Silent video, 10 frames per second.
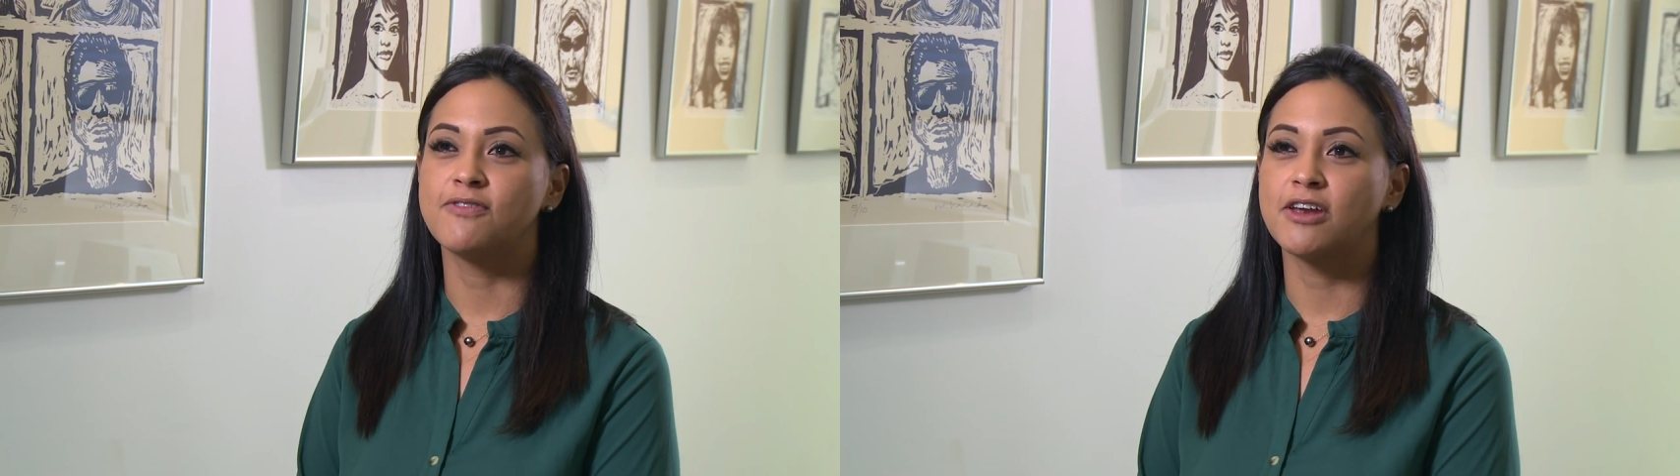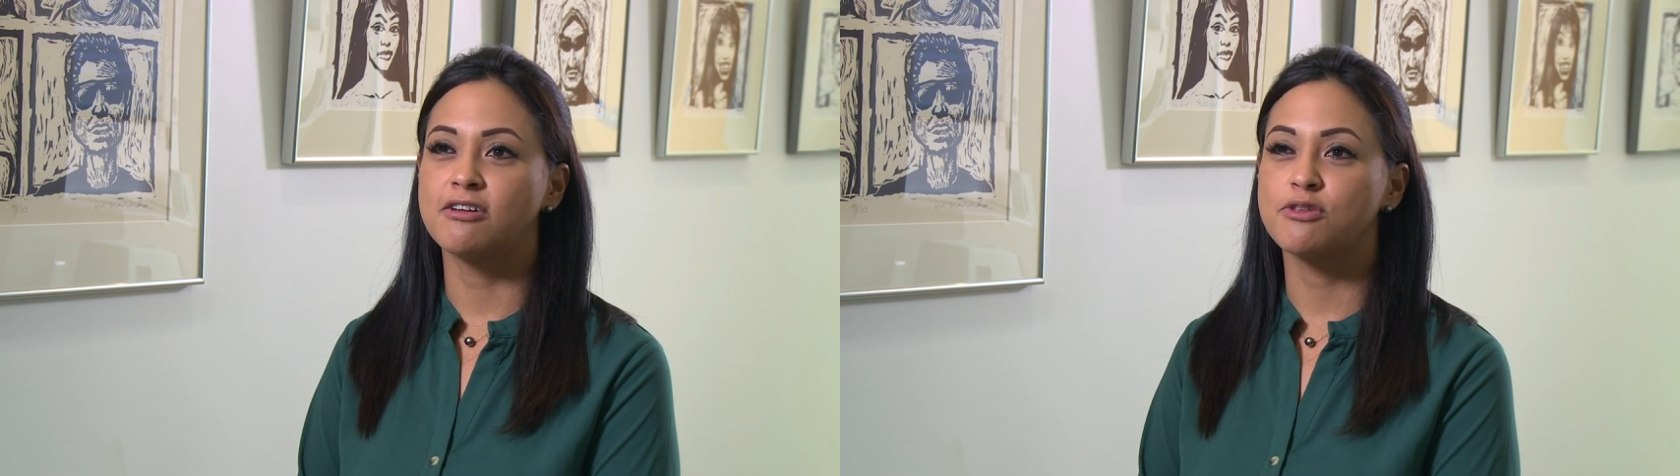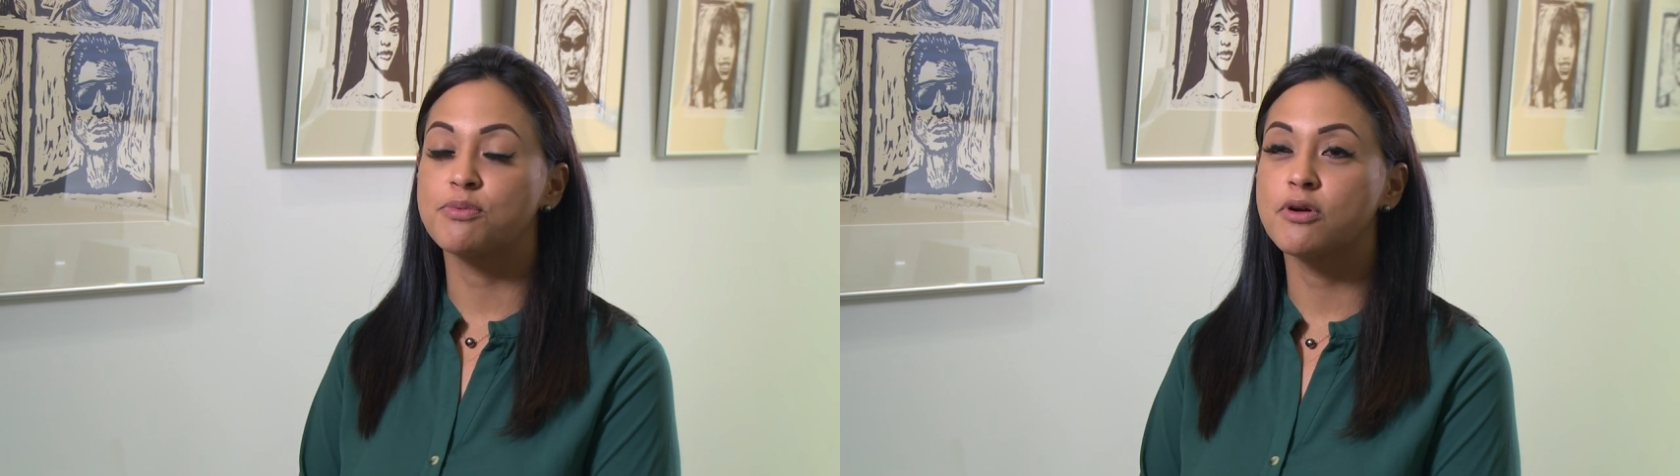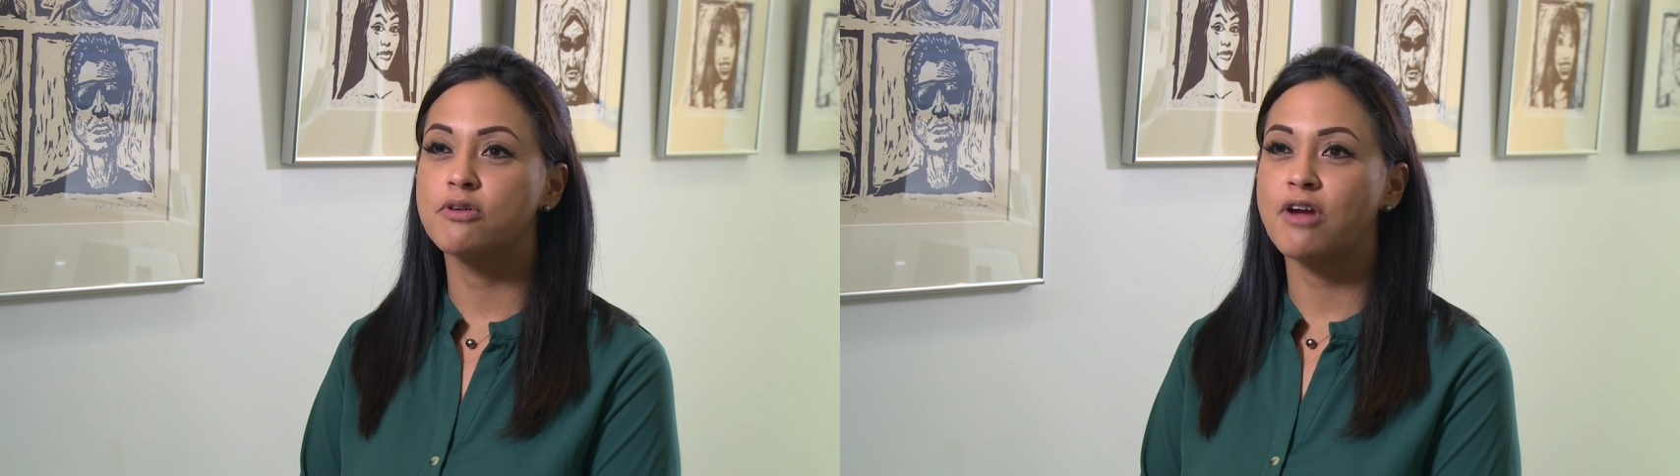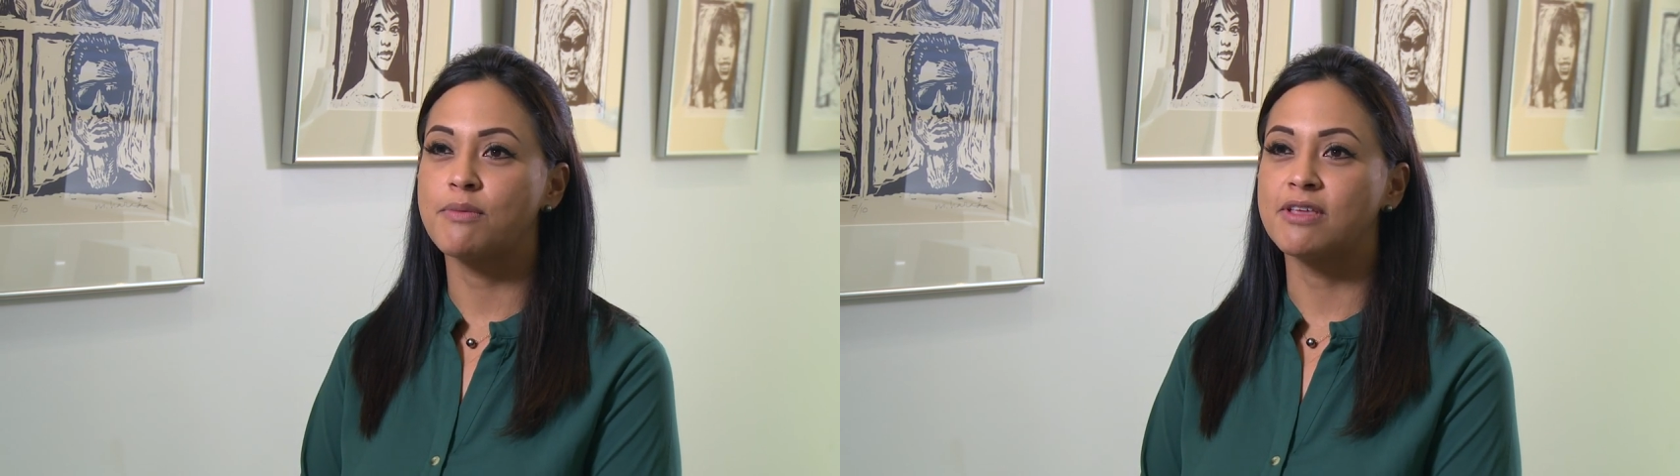fine arts
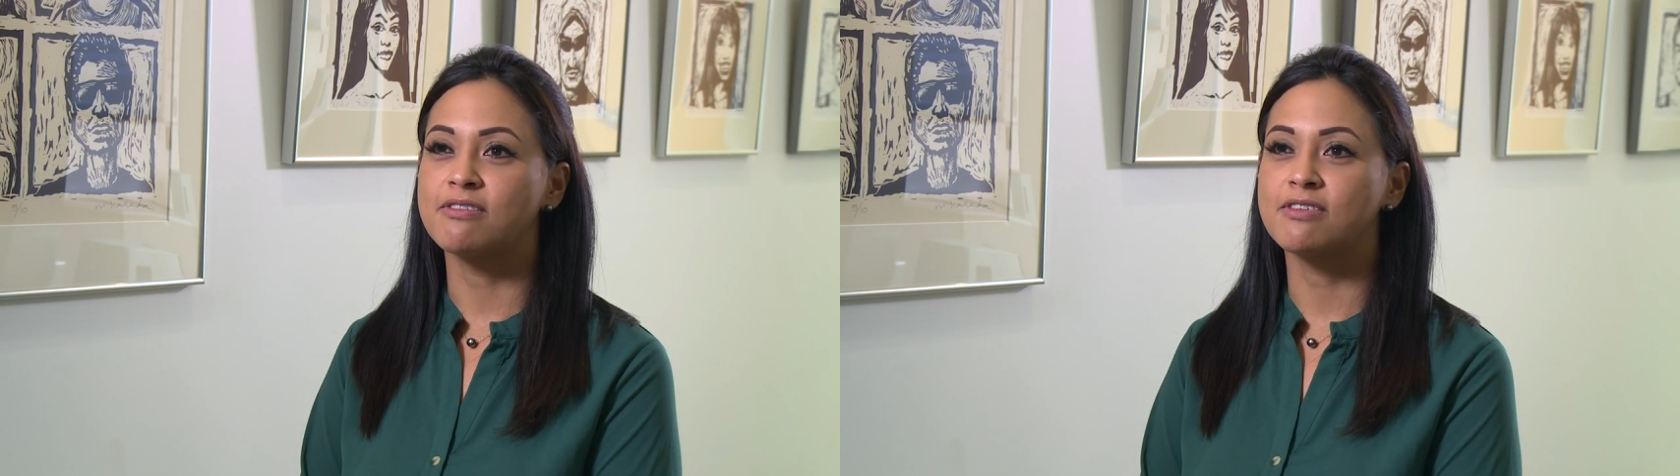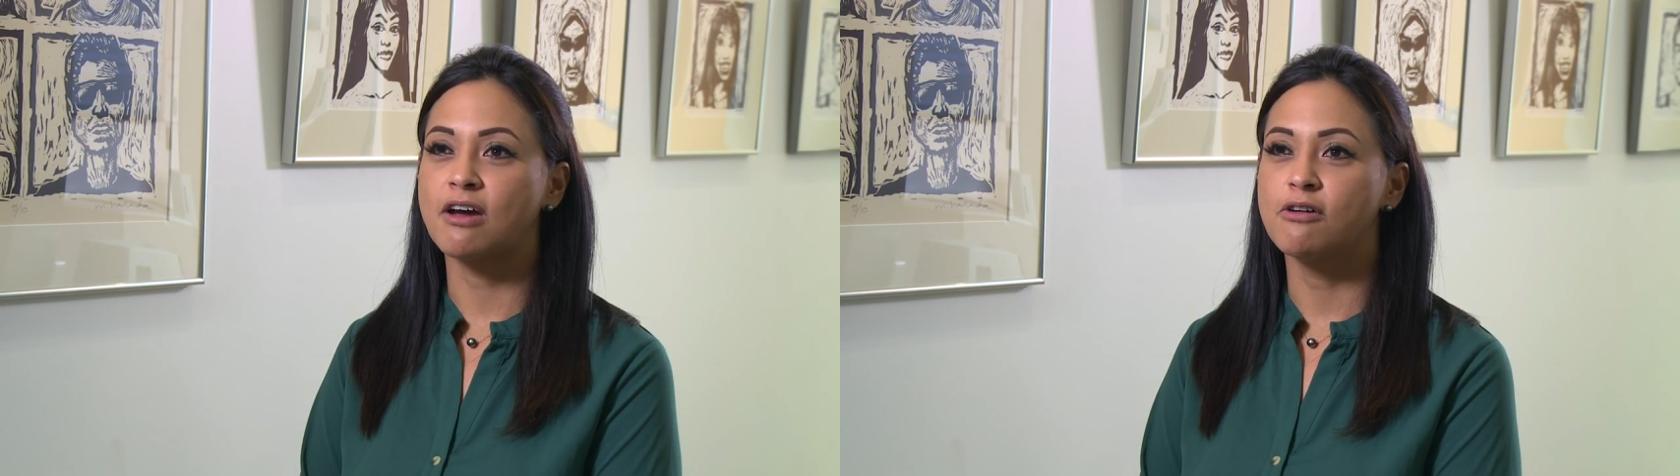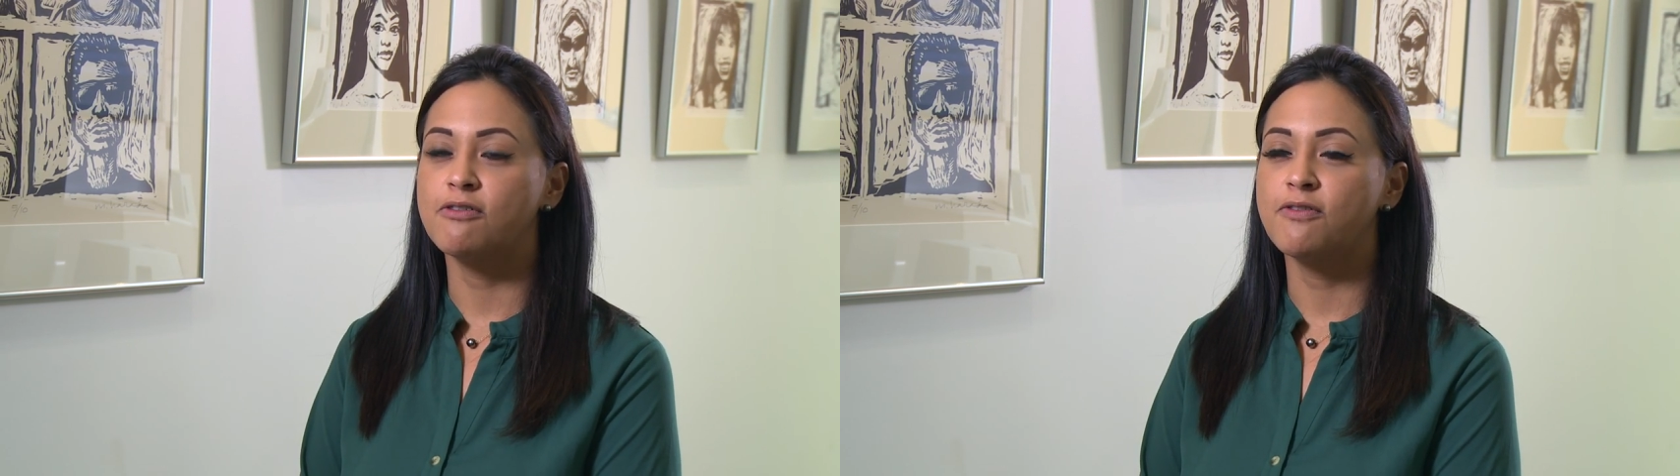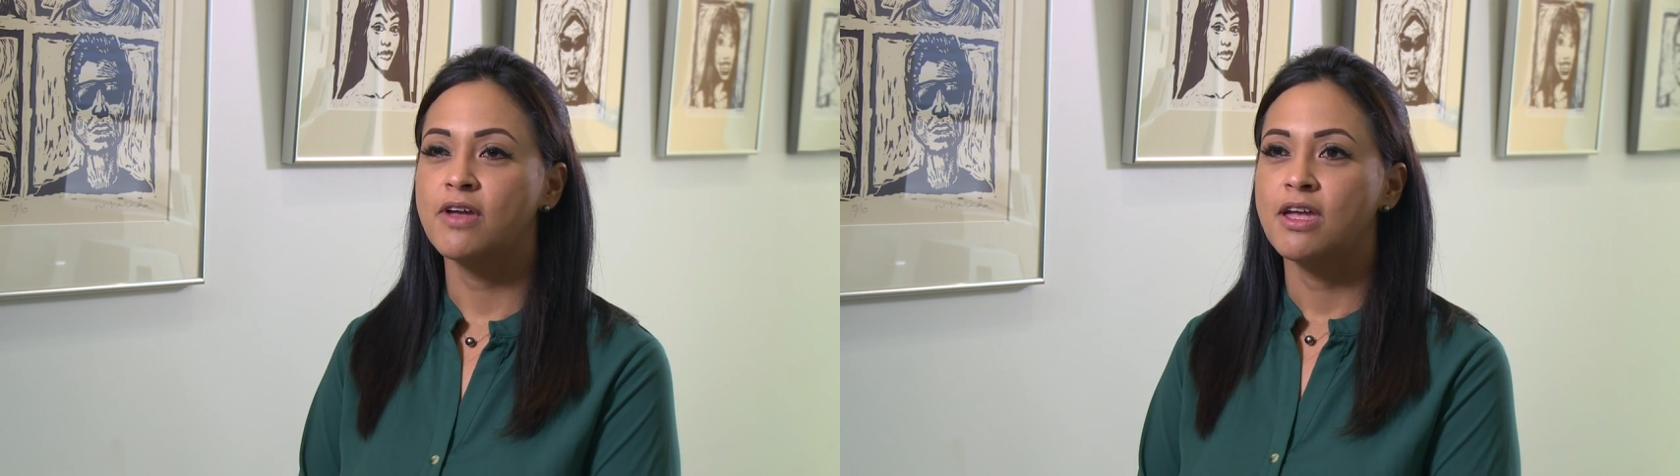program itself.